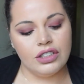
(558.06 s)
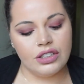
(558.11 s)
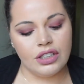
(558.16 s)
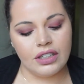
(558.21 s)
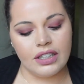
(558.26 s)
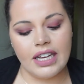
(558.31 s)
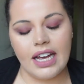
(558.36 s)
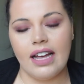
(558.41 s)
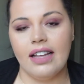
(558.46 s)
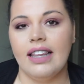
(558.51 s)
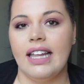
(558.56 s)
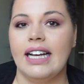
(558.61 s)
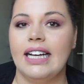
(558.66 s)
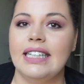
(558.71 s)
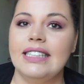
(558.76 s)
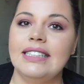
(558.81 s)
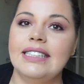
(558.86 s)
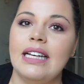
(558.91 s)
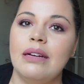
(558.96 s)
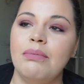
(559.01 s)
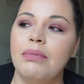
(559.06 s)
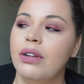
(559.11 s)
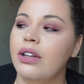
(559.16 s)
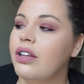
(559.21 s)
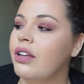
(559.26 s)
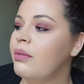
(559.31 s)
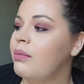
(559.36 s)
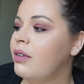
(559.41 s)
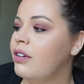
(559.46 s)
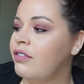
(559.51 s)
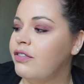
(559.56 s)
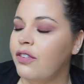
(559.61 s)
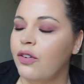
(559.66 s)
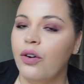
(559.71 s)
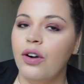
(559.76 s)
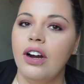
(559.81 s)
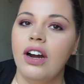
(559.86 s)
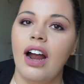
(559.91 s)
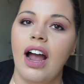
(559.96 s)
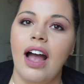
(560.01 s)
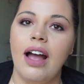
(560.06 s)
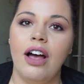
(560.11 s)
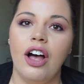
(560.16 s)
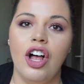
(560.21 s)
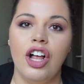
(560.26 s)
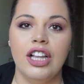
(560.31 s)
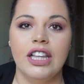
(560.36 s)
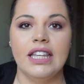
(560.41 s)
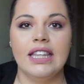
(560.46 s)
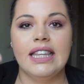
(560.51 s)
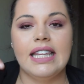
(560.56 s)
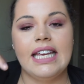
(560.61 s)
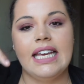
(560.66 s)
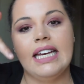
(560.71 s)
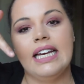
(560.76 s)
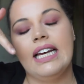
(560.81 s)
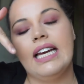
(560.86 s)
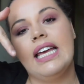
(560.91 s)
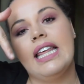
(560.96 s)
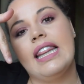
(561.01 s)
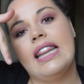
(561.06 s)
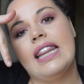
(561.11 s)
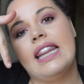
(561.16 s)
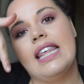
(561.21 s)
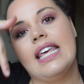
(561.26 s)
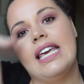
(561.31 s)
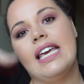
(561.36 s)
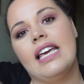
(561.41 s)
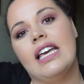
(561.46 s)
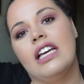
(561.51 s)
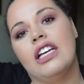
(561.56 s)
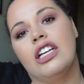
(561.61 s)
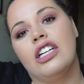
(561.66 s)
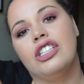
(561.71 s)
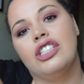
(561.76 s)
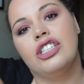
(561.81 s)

So yeah, like I said before, I'll link the